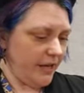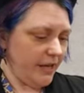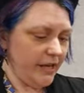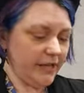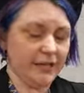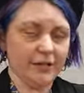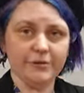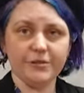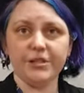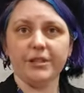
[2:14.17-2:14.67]
a
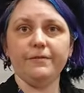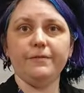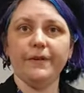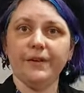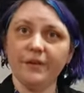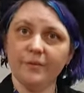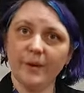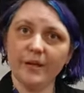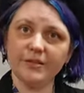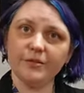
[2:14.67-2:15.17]
hugely
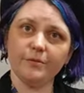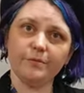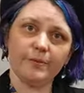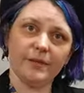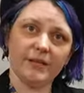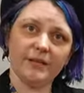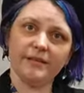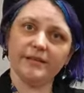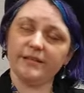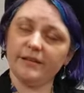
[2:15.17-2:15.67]
fundamental
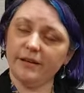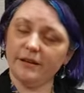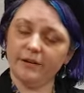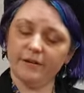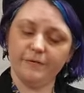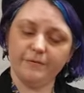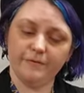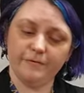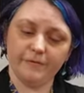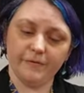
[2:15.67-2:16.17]
piece
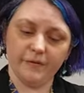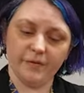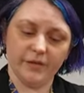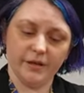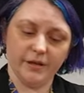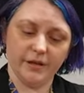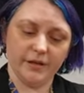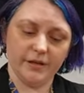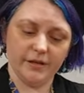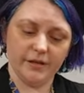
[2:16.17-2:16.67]
of
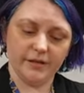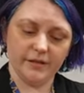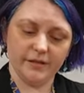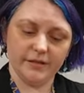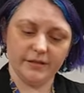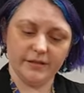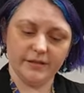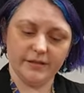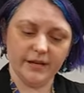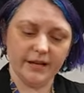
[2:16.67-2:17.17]
the,
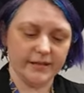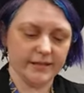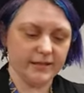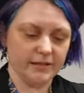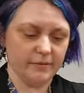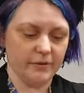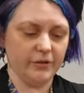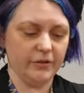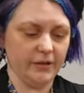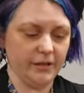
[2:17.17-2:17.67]
the science
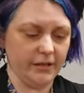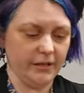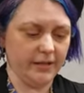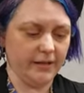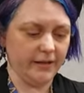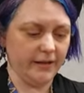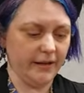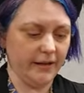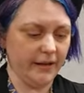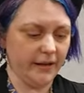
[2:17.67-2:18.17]

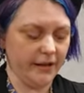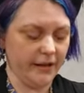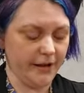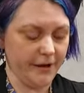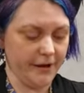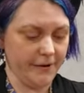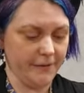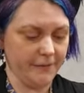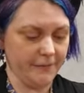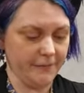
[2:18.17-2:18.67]
community.
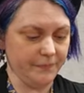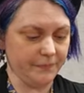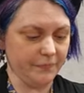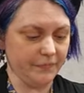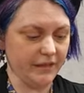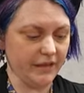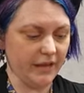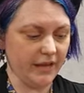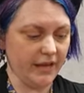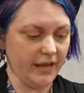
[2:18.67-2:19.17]
Um,
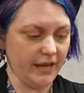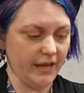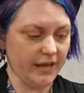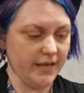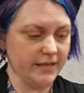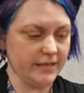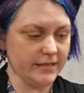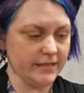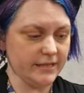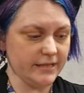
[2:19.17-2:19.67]

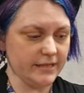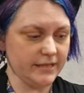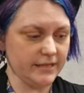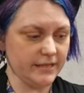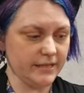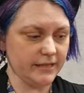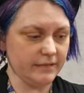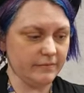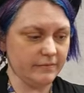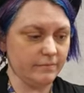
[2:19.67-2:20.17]
and
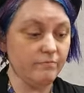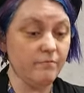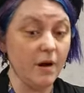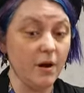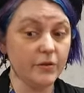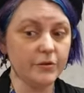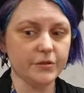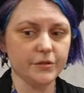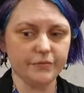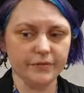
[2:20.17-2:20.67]

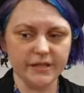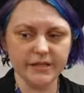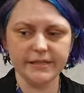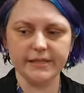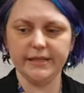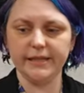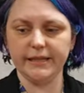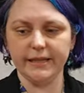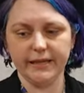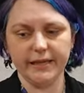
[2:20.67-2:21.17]
most
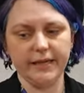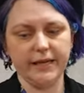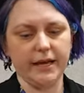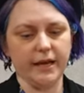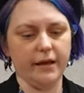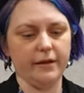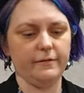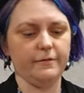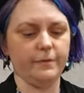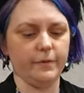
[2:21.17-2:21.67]
recently,
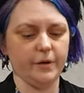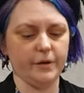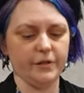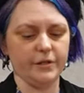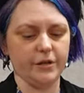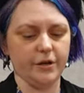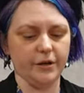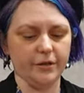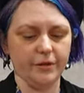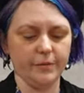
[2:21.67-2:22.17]
I've
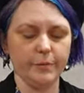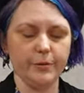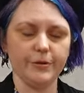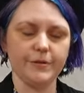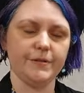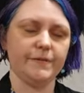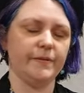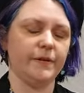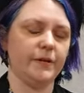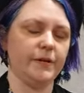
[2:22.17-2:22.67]
worked on the
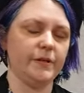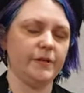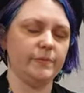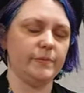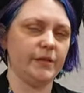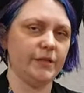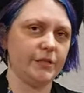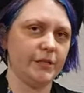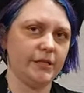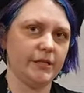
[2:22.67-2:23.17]
Perseverance
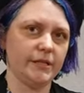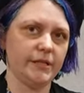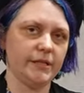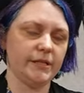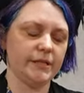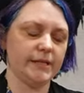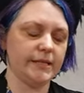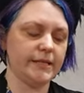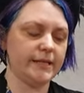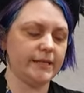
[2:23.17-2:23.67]

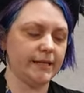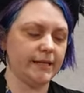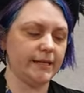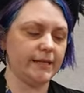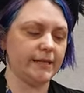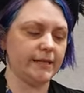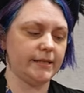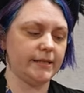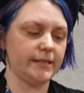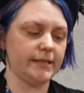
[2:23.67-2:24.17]
mission
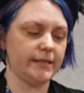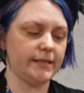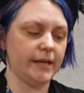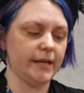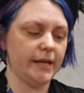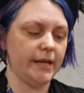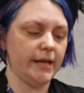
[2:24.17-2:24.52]
since